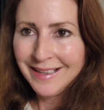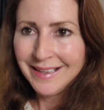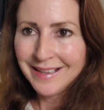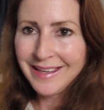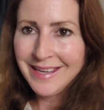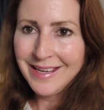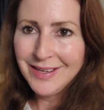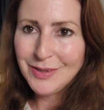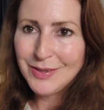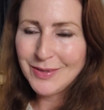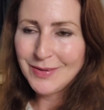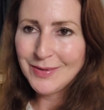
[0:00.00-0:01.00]
a key
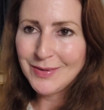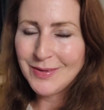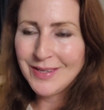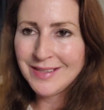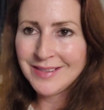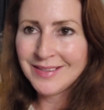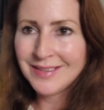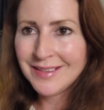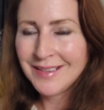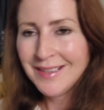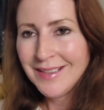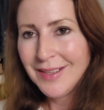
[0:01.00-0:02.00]
to
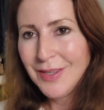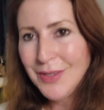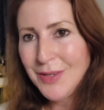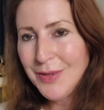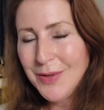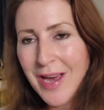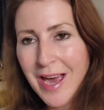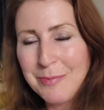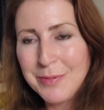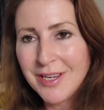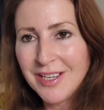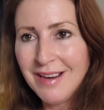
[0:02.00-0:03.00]
a new,
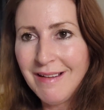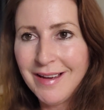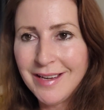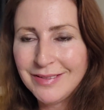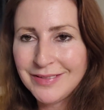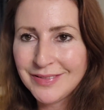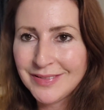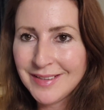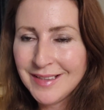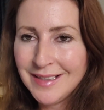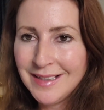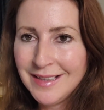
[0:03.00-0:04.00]
happier life
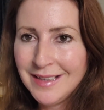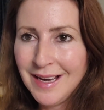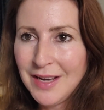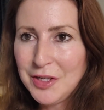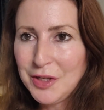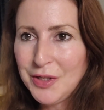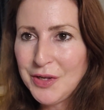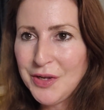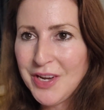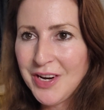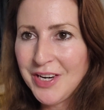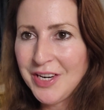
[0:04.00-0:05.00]
and a new
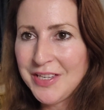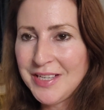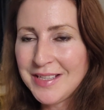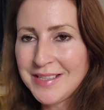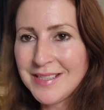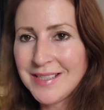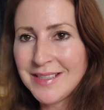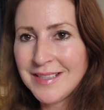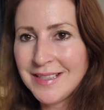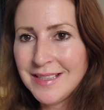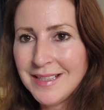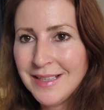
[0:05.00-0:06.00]
year that
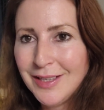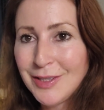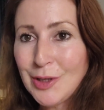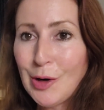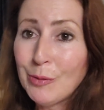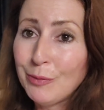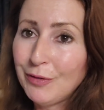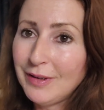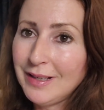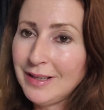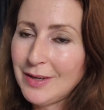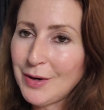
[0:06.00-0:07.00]
is
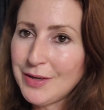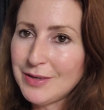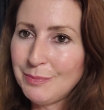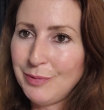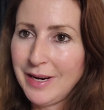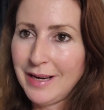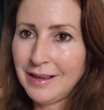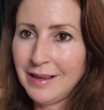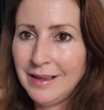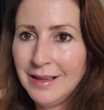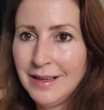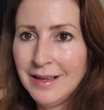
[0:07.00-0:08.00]
hopefully going to
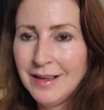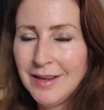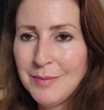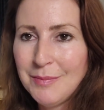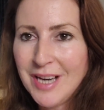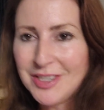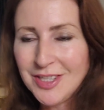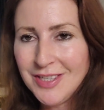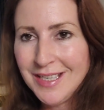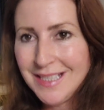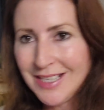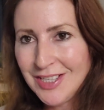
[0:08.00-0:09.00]
bring much
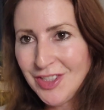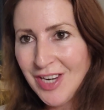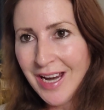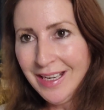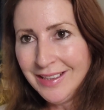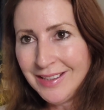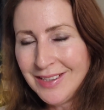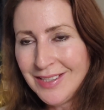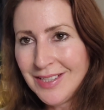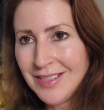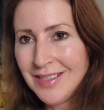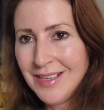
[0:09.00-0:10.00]
needed
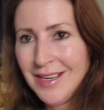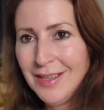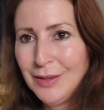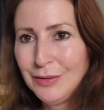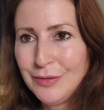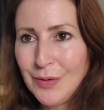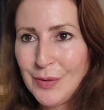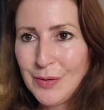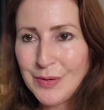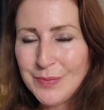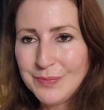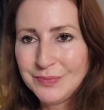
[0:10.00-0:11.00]
change
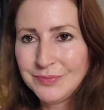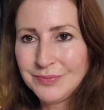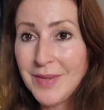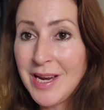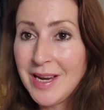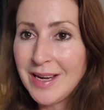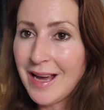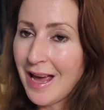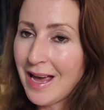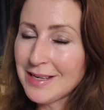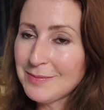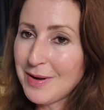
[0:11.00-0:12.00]
for me
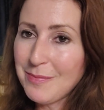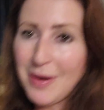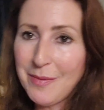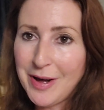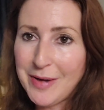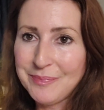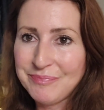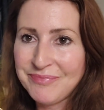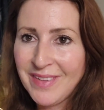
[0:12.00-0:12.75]
and my mama